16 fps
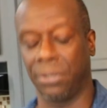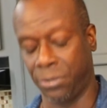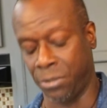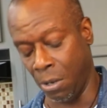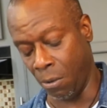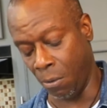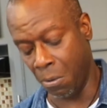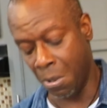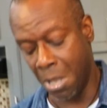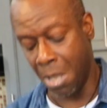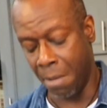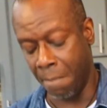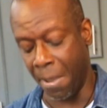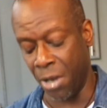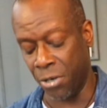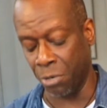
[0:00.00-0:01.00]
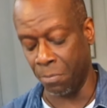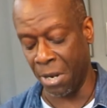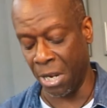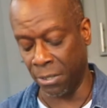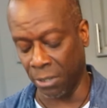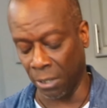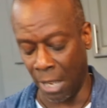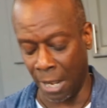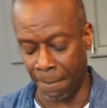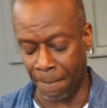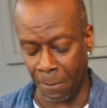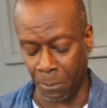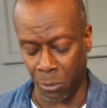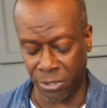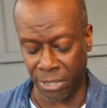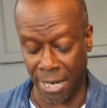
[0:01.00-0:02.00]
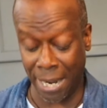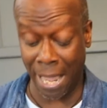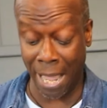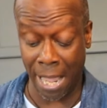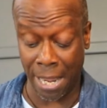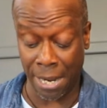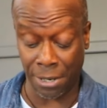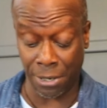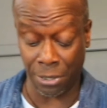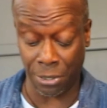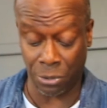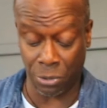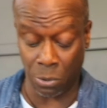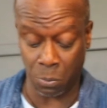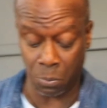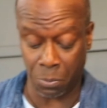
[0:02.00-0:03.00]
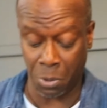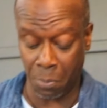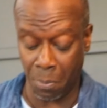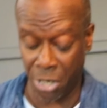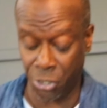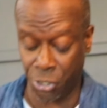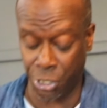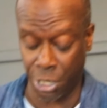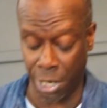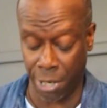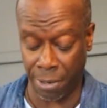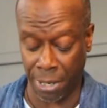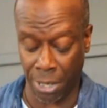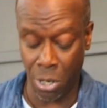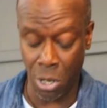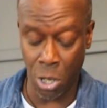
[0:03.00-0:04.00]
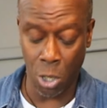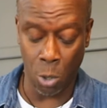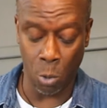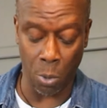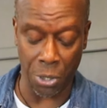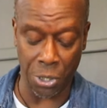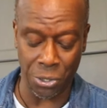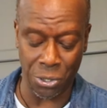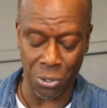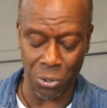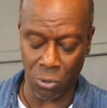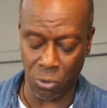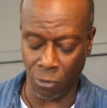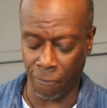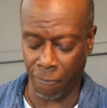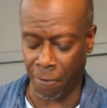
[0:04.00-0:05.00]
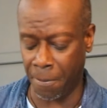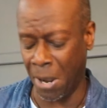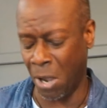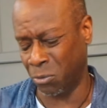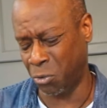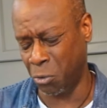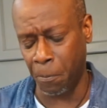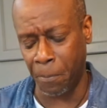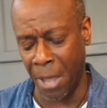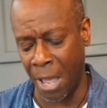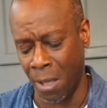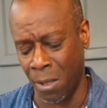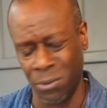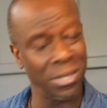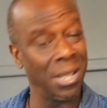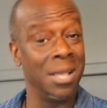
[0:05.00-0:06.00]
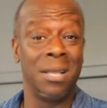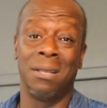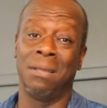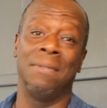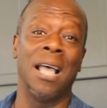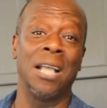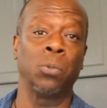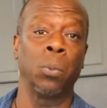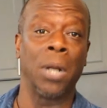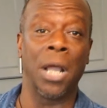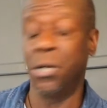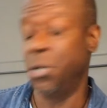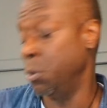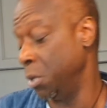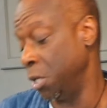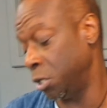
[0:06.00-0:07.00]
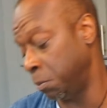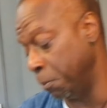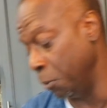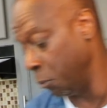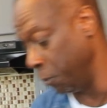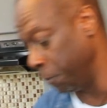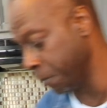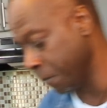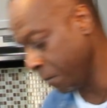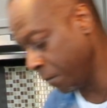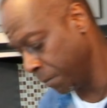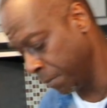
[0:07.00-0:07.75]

So measurements, a lot of people were saying, hey, do you mind sharing what you do? So for about 2 pounds, that's what I do in a spoon.